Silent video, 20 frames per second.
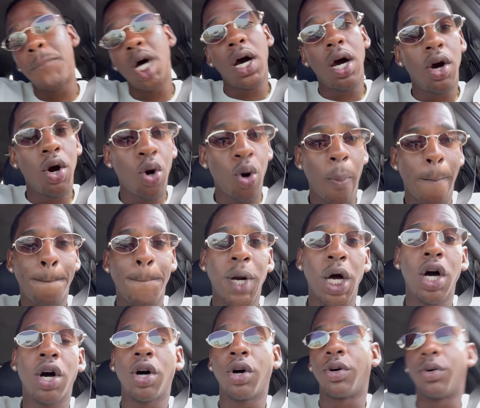I'm not
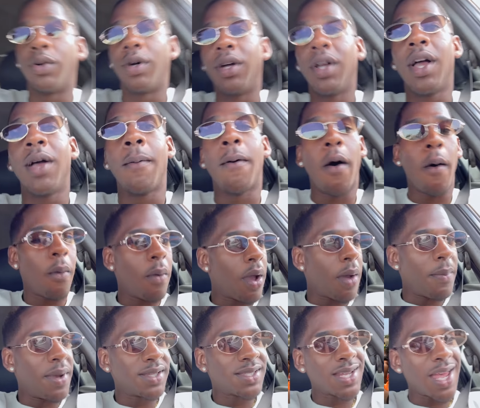a
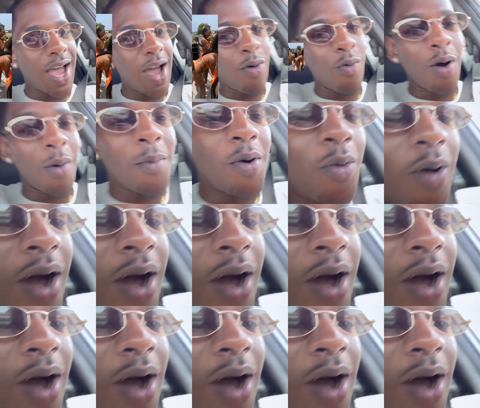fraud. Look out